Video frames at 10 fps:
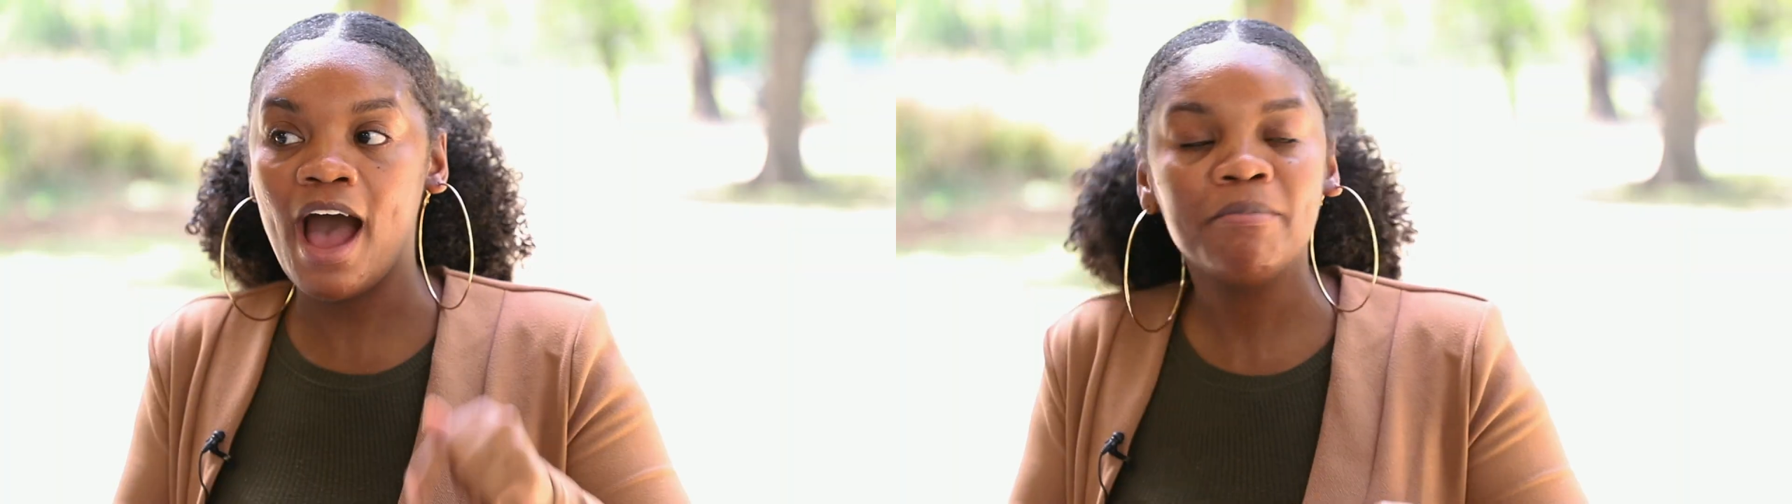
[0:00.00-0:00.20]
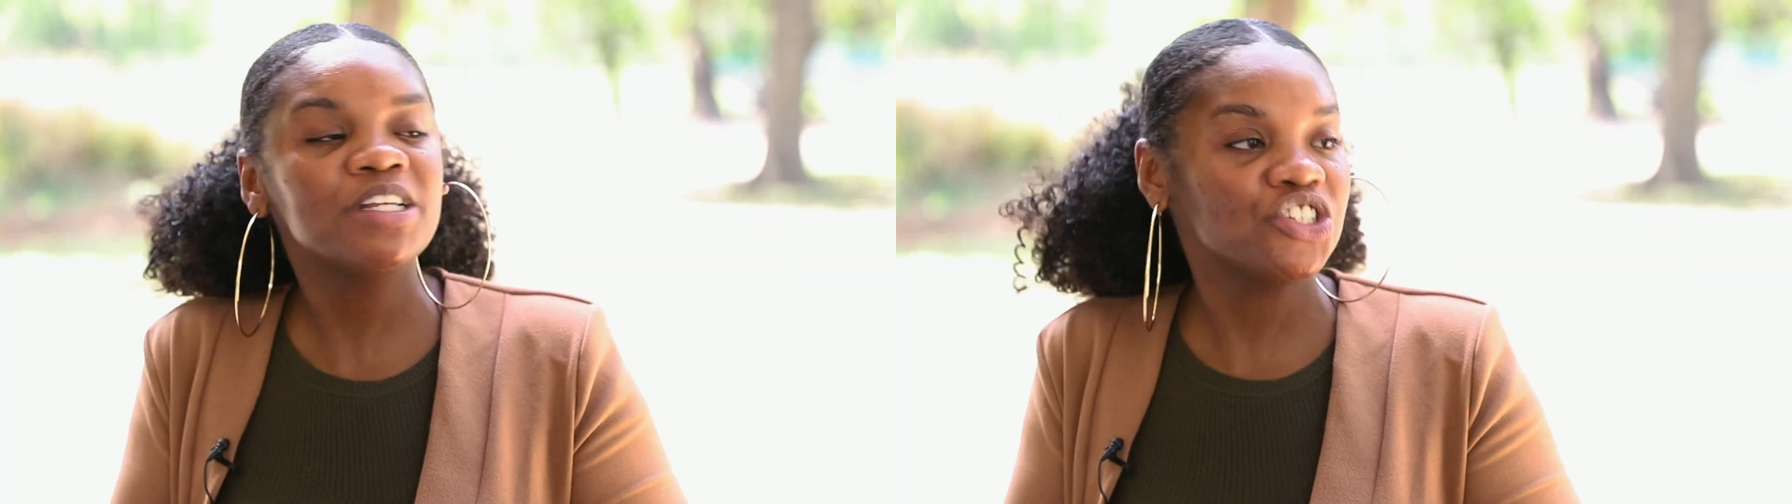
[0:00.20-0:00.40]

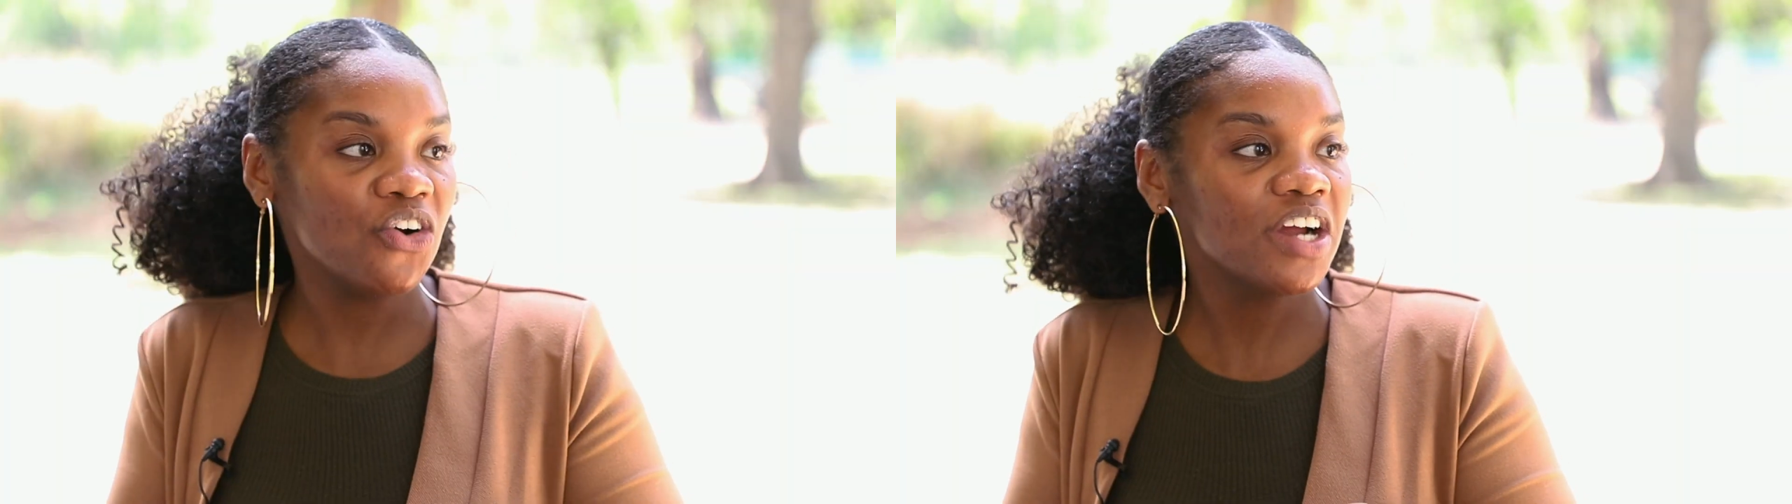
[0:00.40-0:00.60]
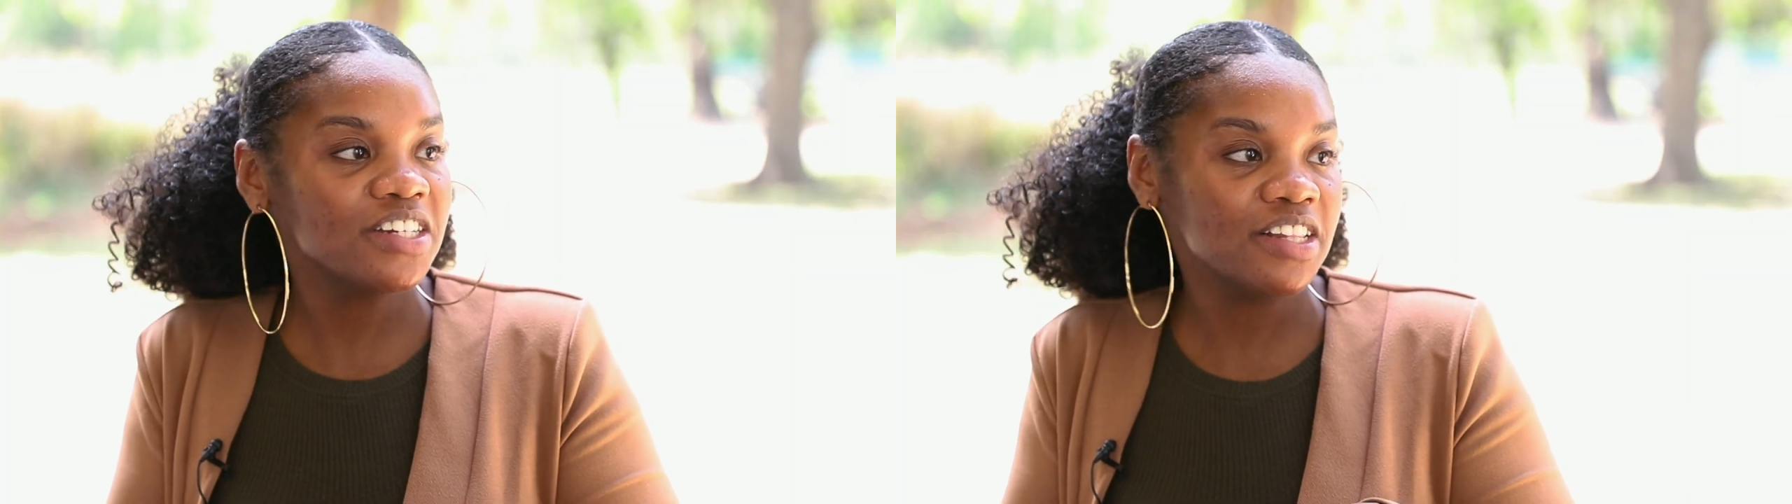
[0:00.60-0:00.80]
I'm in
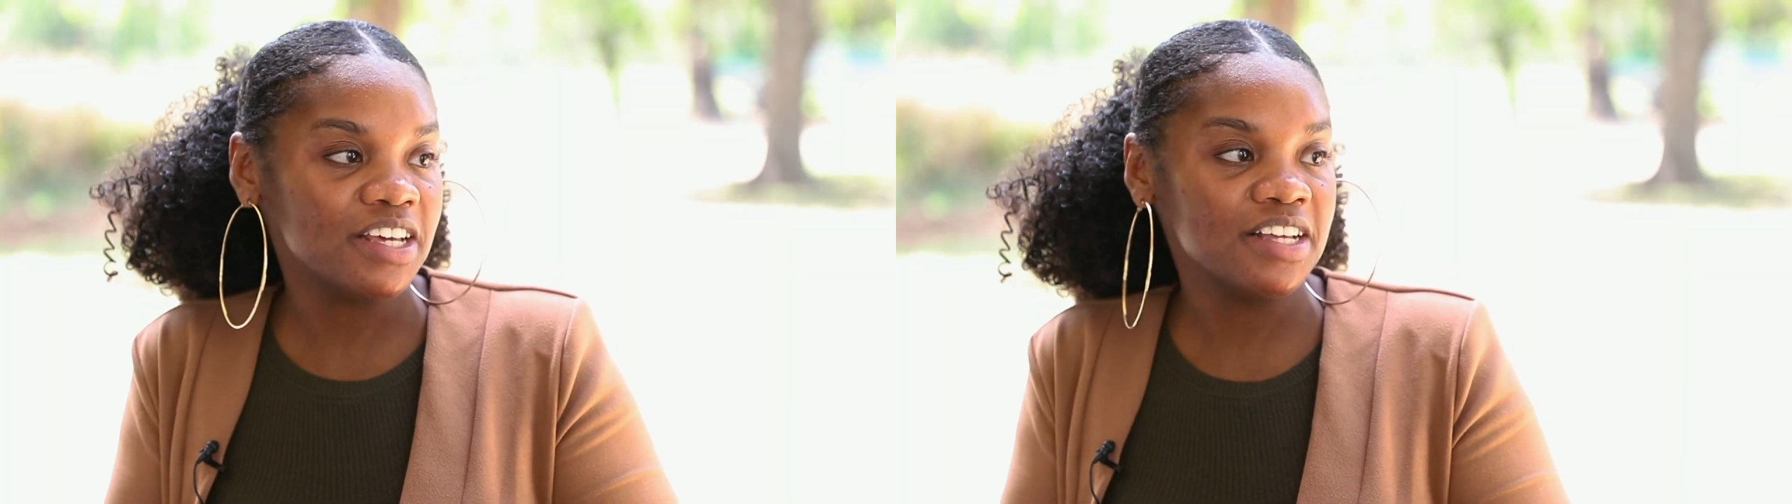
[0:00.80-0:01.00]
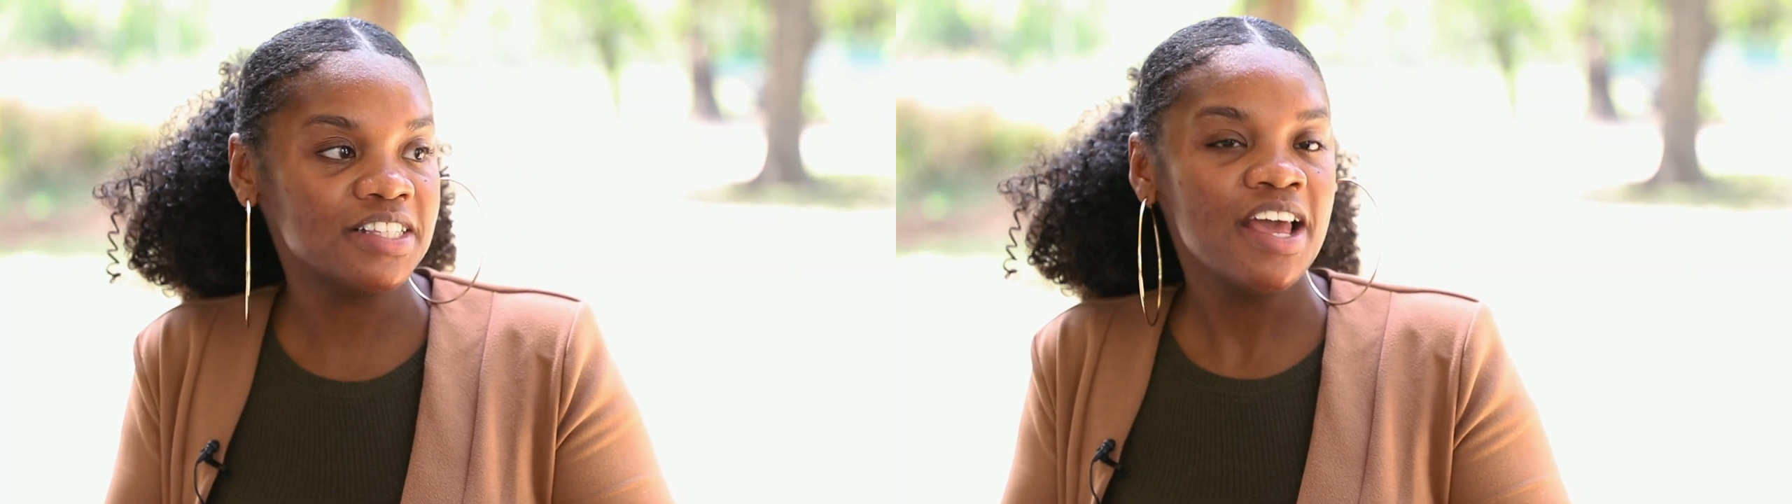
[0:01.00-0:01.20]
charge of
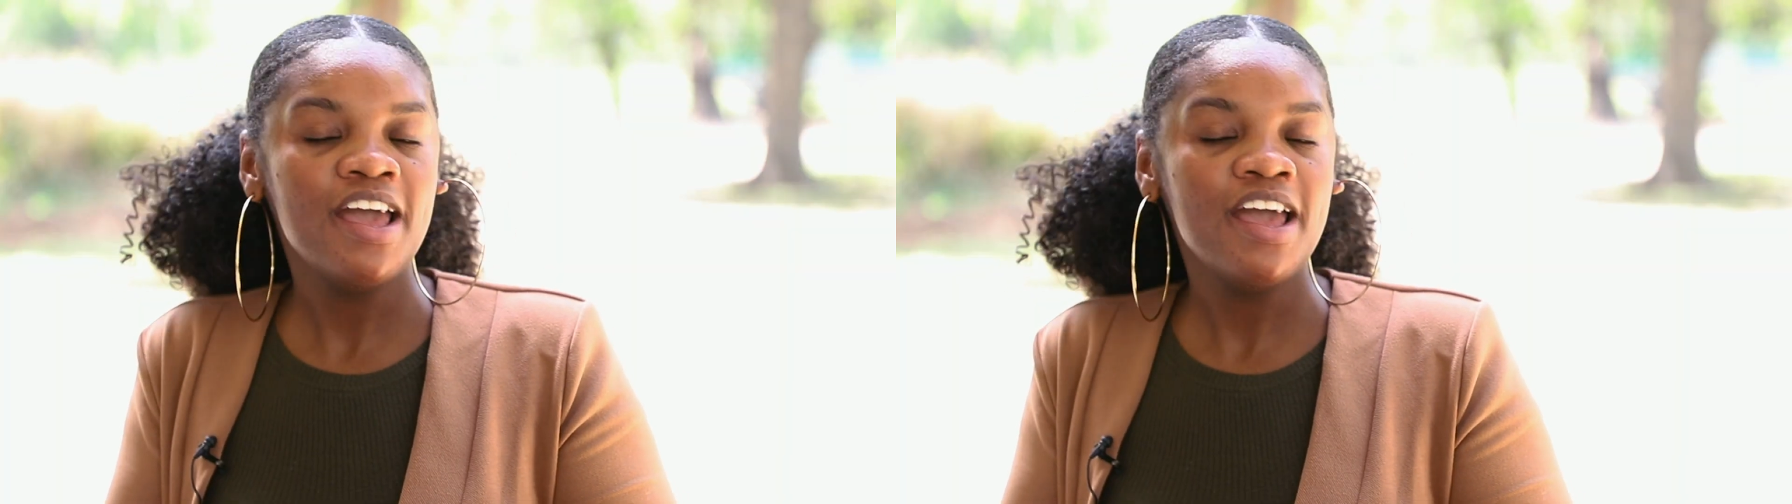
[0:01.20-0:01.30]
this,